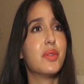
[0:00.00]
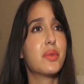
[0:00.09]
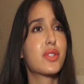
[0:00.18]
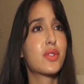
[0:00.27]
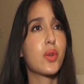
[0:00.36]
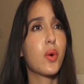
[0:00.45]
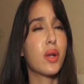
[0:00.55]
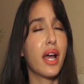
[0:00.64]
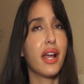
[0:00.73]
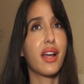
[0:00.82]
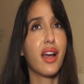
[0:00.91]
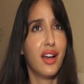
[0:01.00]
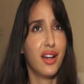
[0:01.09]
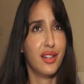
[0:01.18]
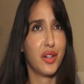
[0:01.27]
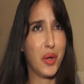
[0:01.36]
It was so like
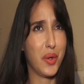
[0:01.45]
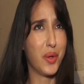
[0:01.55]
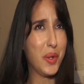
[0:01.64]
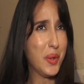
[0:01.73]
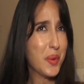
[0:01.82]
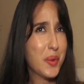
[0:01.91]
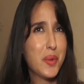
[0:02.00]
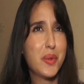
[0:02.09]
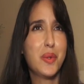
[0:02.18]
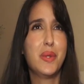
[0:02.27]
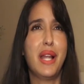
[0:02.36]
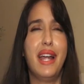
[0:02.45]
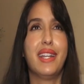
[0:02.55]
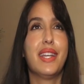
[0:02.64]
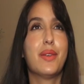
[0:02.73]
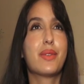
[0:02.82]
cool,
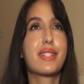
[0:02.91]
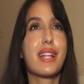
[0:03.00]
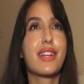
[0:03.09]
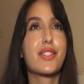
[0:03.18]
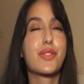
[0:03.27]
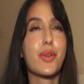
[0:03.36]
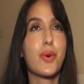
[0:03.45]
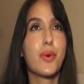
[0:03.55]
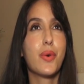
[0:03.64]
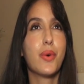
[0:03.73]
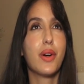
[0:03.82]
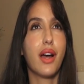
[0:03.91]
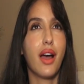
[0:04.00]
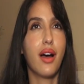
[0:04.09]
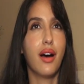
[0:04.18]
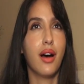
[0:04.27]
and he was like so
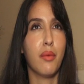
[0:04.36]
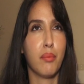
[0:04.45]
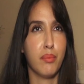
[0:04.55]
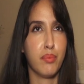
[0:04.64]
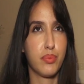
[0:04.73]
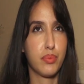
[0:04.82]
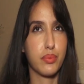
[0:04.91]
um,